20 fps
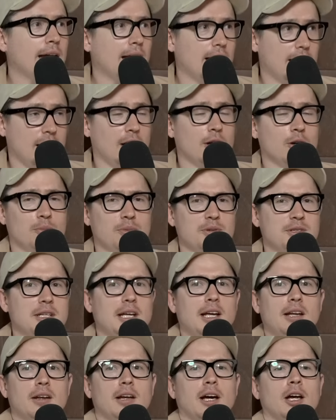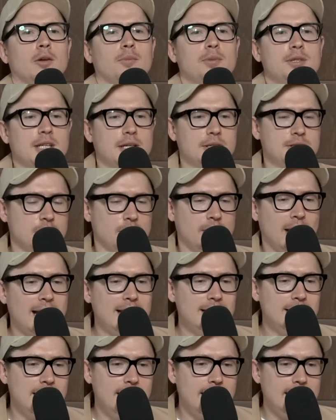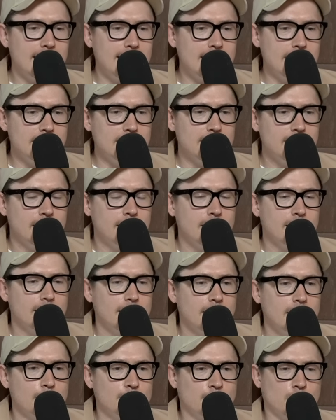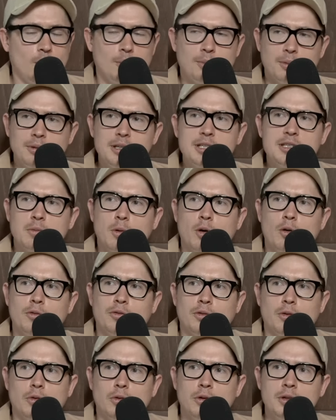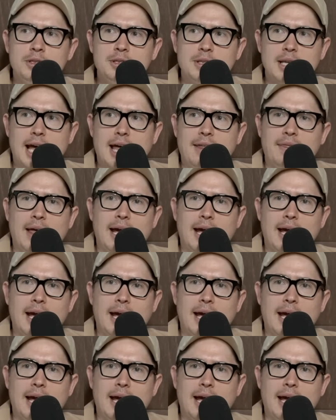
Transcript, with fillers: Yeah, 100%. 100%. So they need probably small forwards yeah.